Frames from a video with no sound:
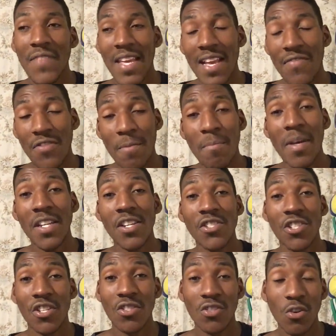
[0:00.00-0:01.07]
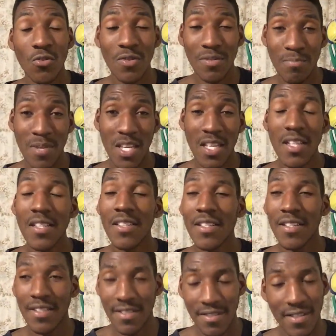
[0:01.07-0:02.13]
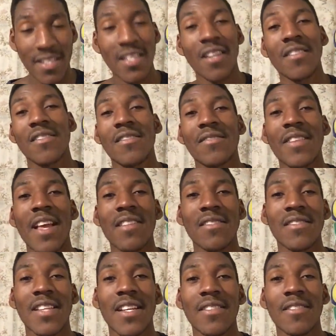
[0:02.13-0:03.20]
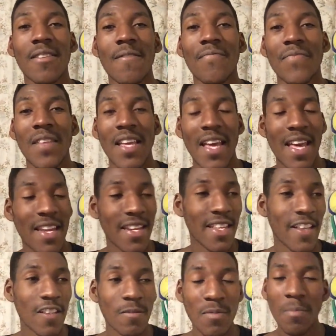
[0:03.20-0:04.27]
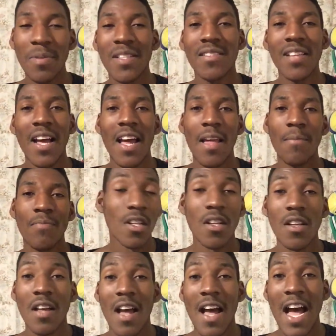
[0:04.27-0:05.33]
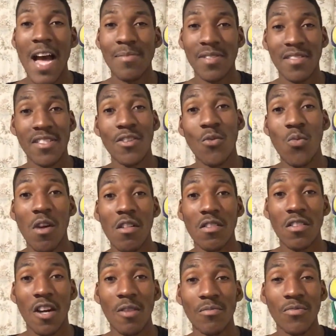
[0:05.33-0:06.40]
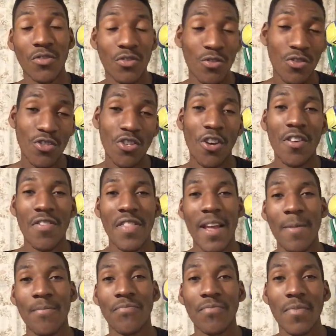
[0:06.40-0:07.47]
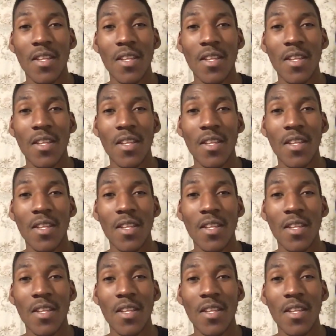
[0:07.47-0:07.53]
And the manager told me he understands that and he gives me a bit time. I'm still welcome to join them.